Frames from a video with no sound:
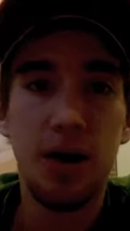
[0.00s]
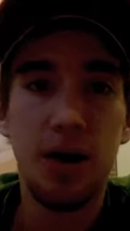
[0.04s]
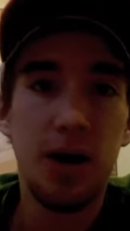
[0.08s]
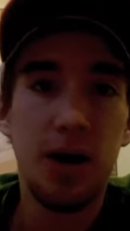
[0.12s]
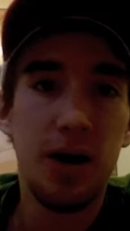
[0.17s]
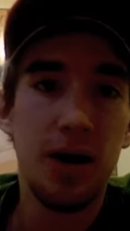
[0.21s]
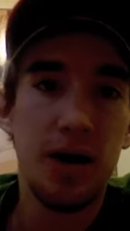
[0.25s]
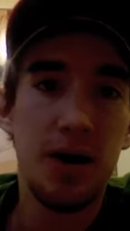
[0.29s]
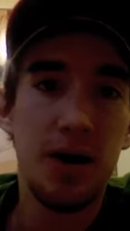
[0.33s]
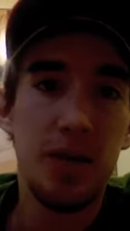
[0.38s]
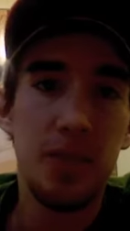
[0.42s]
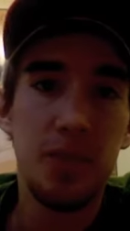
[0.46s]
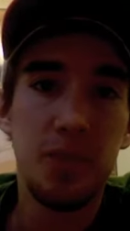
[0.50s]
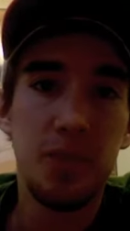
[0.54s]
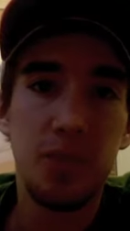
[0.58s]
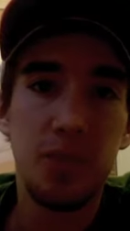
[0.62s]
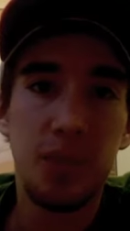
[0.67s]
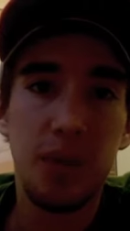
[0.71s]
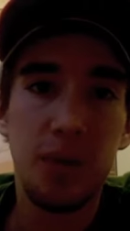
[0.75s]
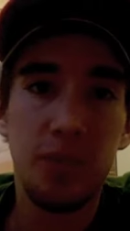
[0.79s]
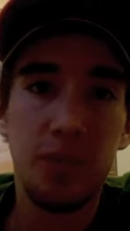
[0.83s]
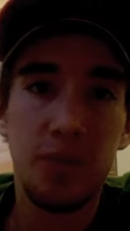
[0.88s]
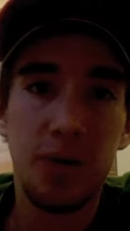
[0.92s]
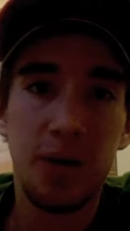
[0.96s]

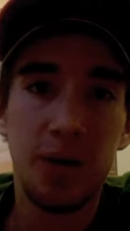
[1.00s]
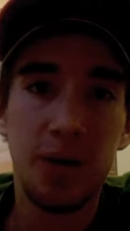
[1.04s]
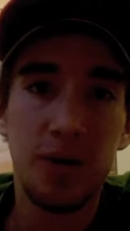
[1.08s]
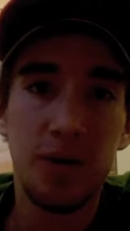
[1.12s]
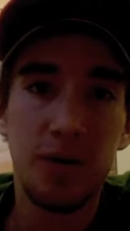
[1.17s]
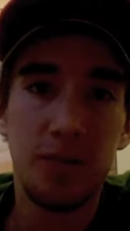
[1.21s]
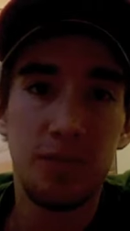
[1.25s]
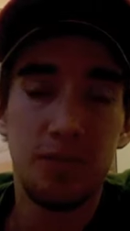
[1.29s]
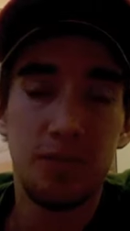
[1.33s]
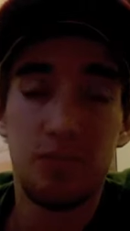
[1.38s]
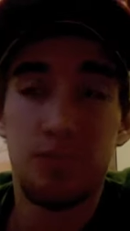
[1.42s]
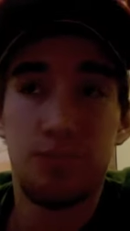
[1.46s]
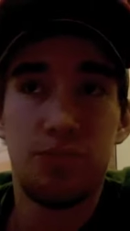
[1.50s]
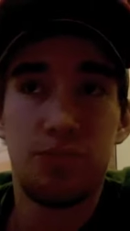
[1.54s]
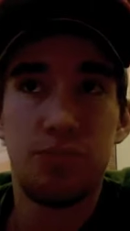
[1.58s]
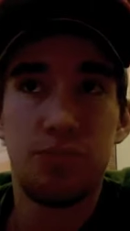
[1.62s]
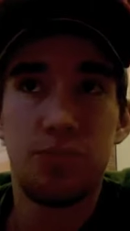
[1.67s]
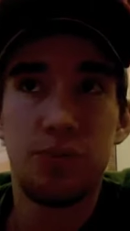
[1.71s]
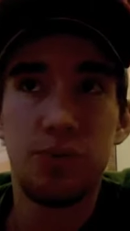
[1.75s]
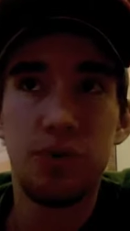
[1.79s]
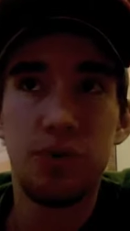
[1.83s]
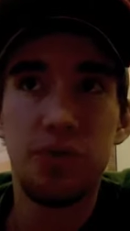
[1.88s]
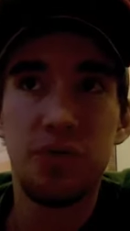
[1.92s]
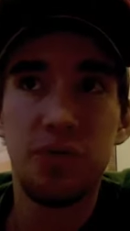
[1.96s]
But it
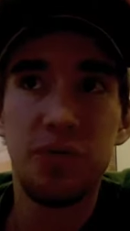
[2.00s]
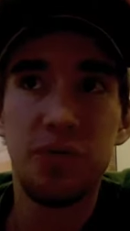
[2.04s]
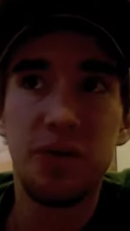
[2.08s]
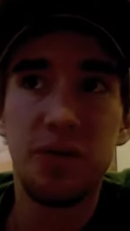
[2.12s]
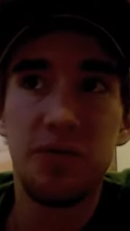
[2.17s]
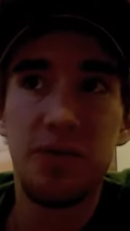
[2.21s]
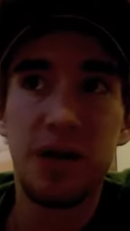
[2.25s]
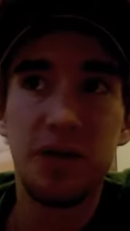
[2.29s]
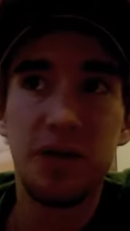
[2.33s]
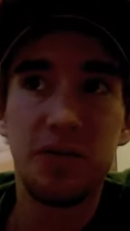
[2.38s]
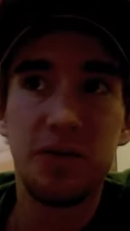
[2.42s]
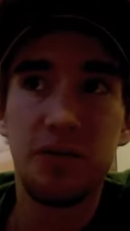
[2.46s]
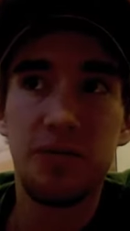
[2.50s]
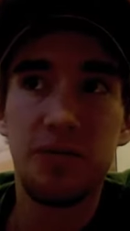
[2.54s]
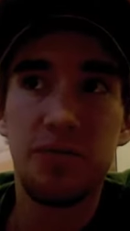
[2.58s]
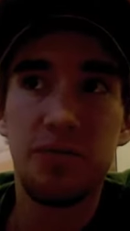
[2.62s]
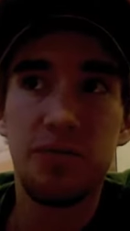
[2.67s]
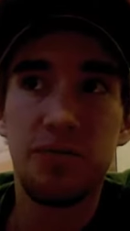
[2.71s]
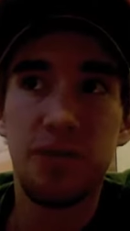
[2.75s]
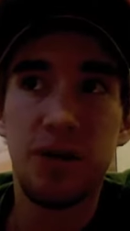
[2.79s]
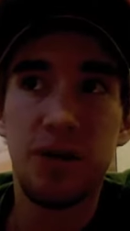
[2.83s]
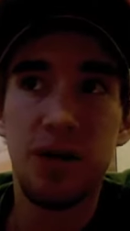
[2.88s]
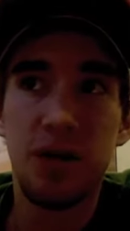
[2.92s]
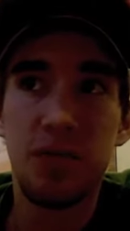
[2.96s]
proved to be effective,
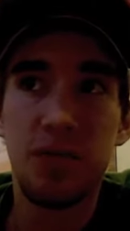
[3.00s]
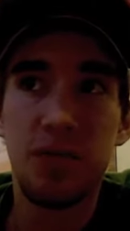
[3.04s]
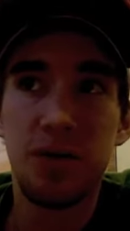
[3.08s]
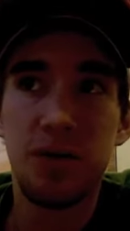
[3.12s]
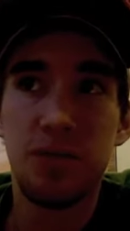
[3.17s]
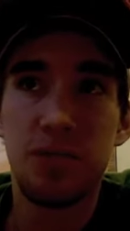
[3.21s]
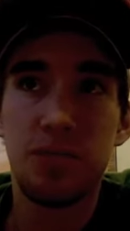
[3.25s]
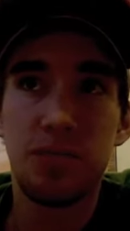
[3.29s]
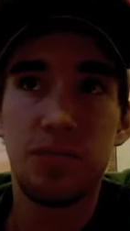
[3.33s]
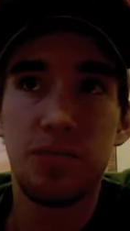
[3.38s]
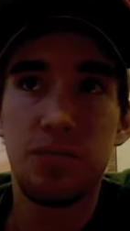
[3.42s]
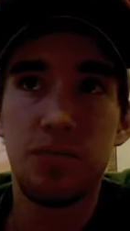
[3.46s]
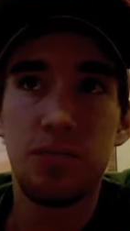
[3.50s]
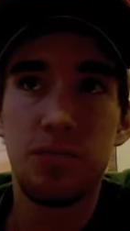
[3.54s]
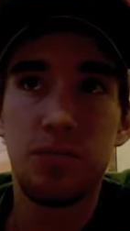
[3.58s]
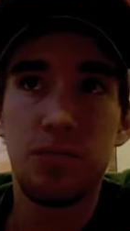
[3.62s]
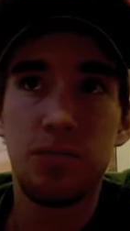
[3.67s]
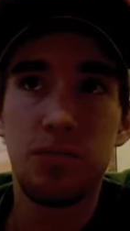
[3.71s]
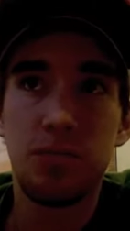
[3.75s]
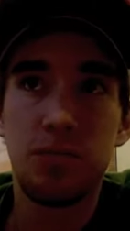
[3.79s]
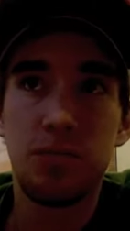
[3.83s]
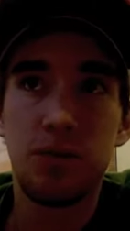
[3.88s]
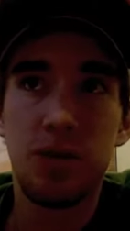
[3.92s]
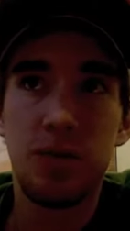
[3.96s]
and I mean,
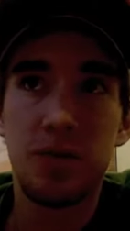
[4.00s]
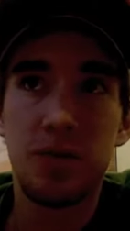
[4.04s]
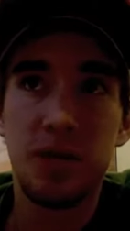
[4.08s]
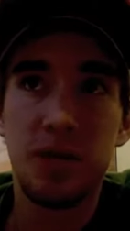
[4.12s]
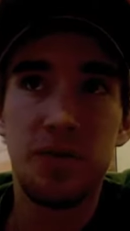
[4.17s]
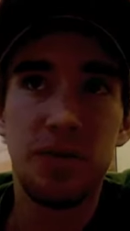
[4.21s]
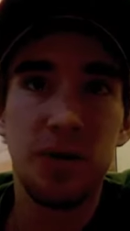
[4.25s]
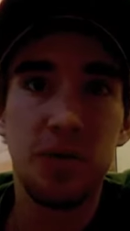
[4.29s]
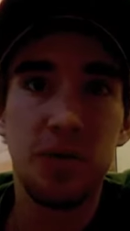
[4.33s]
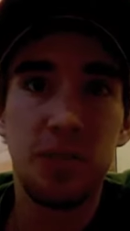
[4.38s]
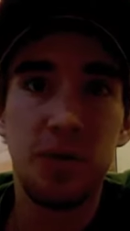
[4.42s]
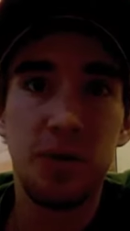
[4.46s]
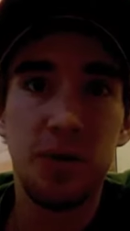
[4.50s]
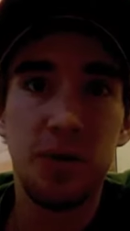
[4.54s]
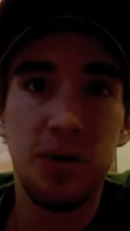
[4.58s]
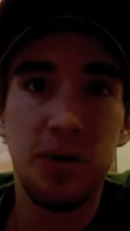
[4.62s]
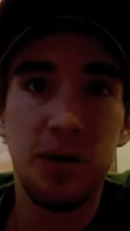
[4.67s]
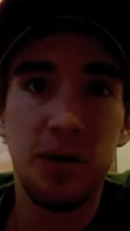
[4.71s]
almost every employee